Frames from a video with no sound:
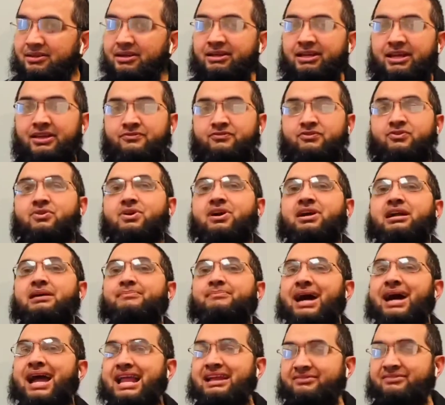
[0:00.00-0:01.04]
if you are a
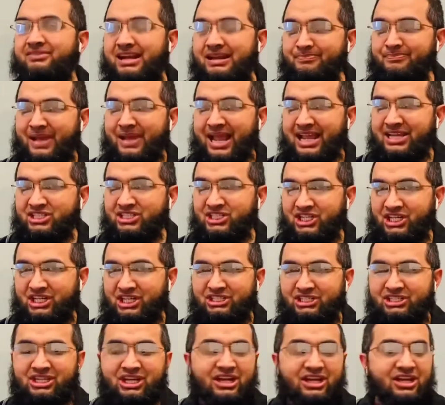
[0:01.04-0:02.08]
migraine
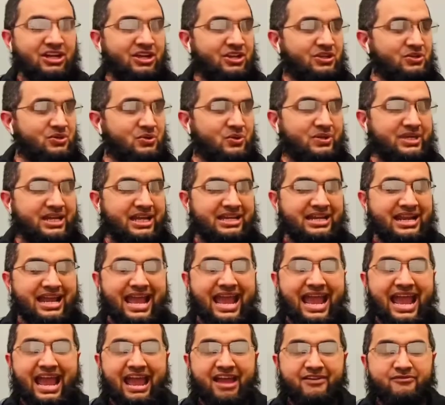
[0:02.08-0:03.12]
patient, you can
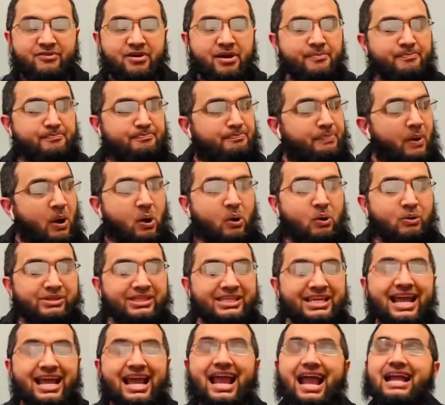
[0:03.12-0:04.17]
have
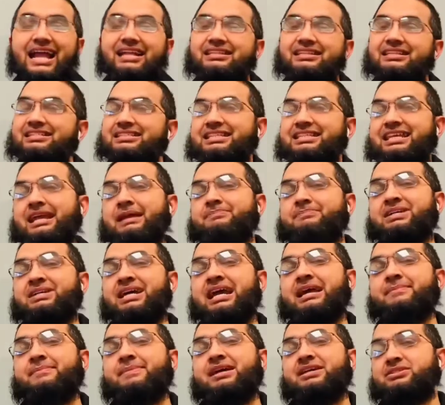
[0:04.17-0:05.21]
both at the same
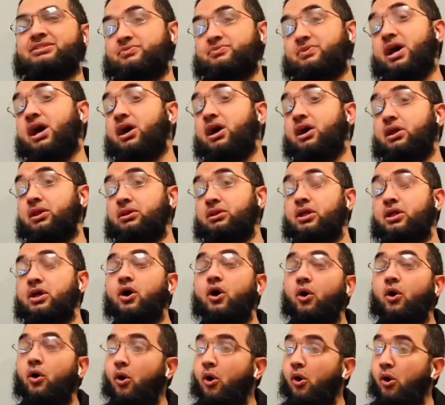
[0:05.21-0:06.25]
time as well.
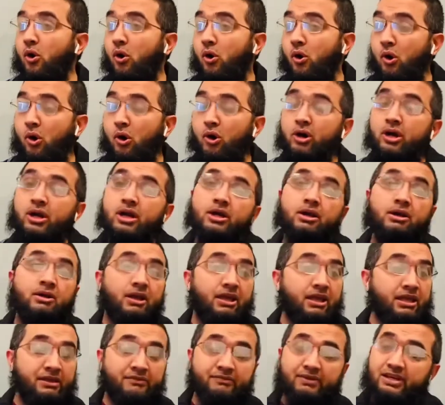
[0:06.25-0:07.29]
Or
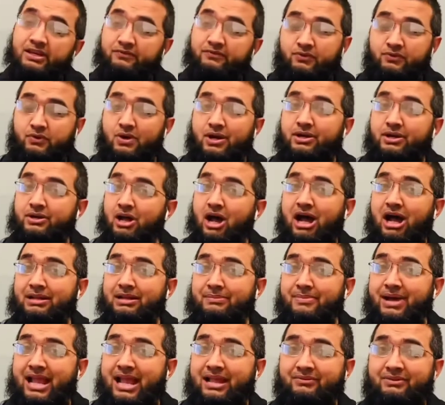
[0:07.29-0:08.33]
even if you are not a
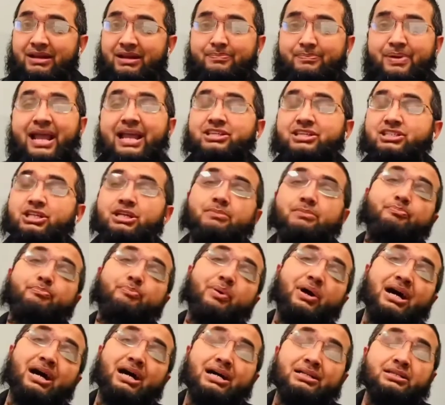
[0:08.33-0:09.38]
migraine patient,
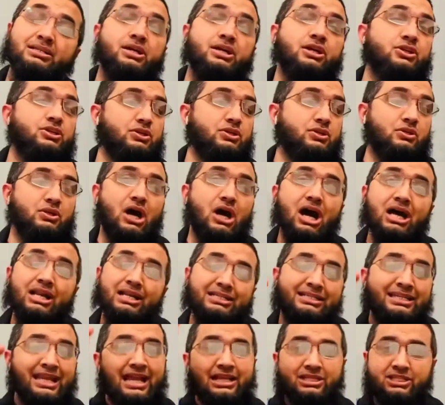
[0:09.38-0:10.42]
but you got a
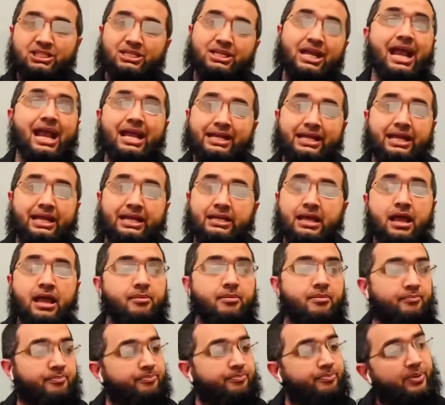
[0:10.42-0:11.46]
tension headache,
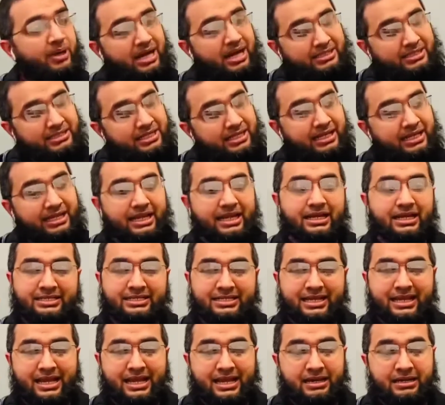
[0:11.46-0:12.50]
but it
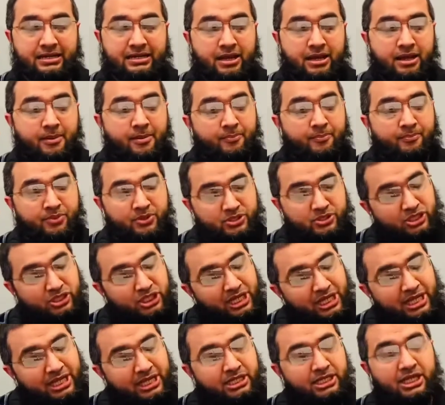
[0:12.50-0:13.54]
can
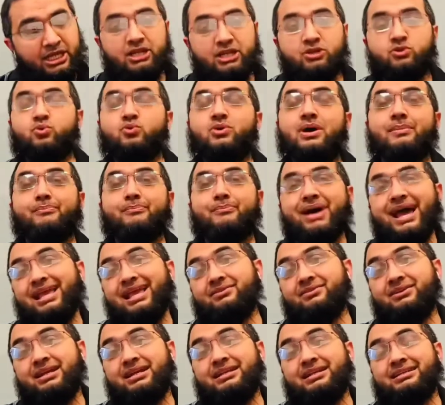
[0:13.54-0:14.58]
proceed into a
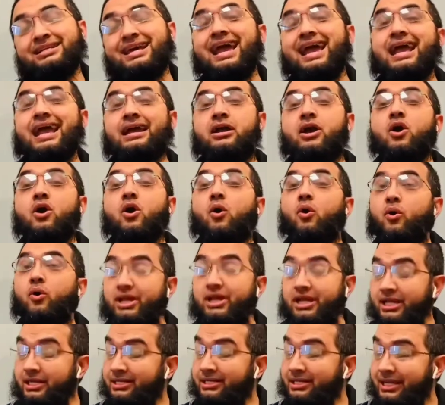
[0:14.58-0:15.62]
migraine attack, or
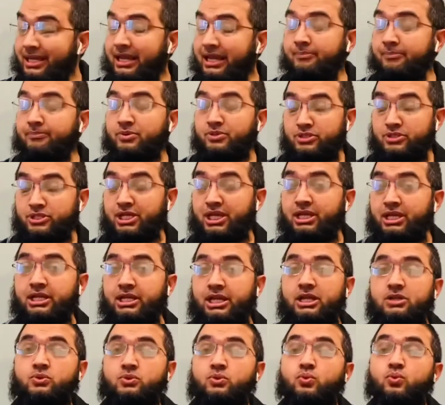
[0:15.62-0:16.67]
it can proceed
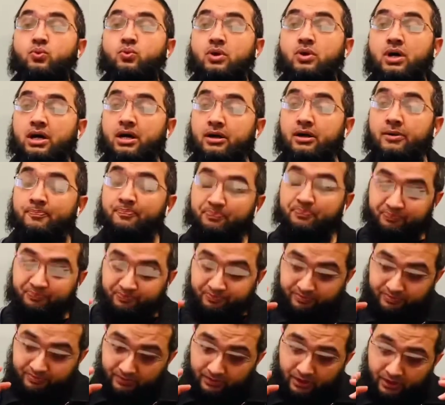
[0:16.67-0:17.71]
into a
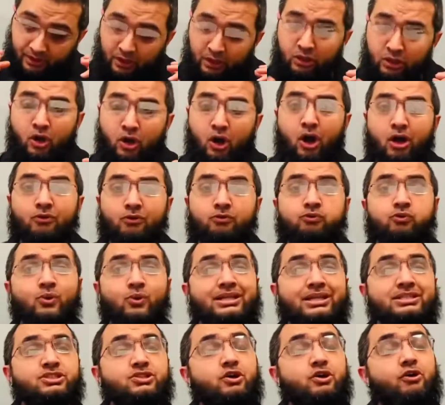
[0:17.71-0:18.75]

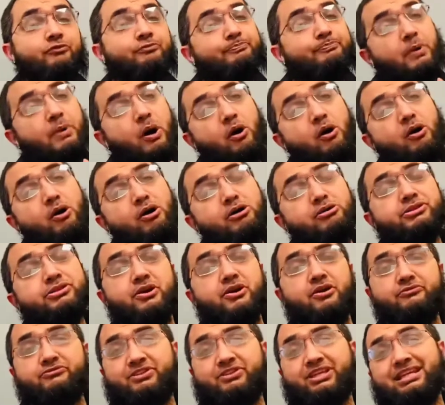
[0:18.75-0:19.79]
confluence of both
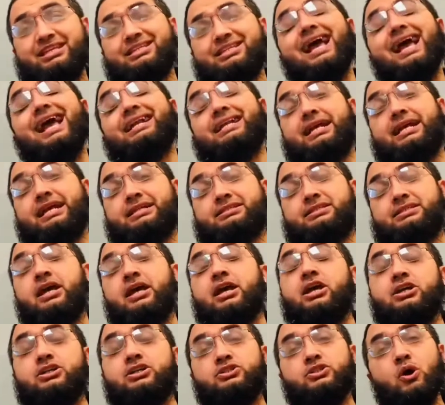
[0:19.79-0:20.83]
of these headaches.
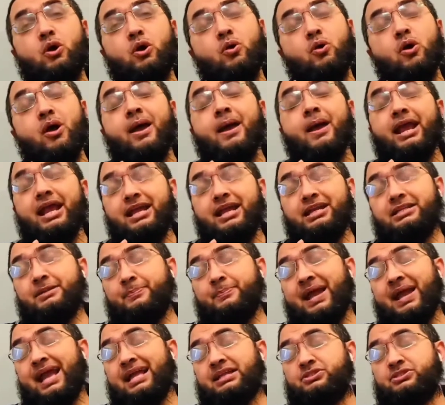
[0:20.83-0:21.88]
So it
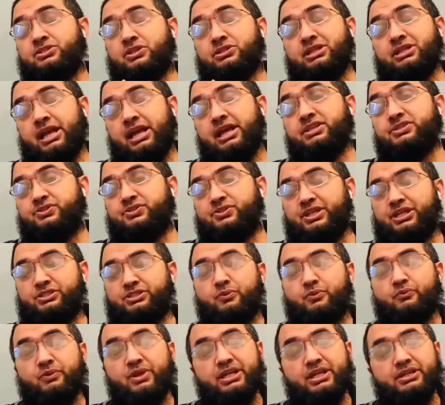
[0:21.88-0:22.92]
depends on the history.
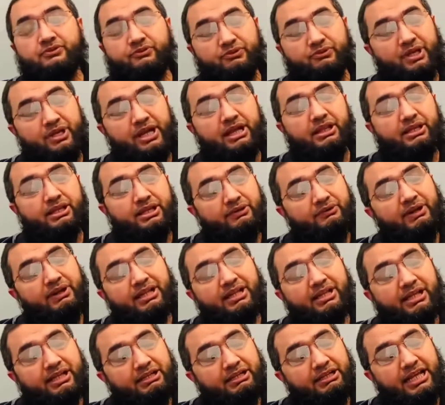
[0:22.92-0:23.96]
So we
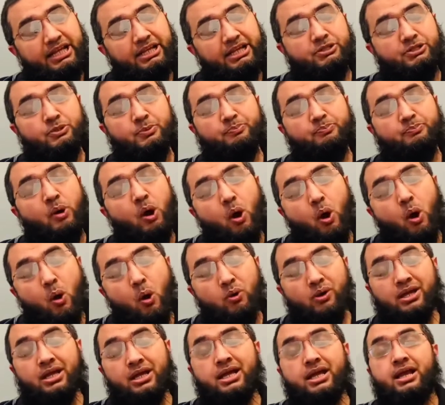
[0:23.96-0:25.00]
really need to
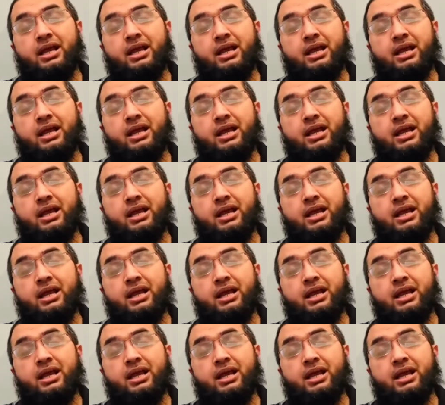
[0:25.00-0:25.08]
poke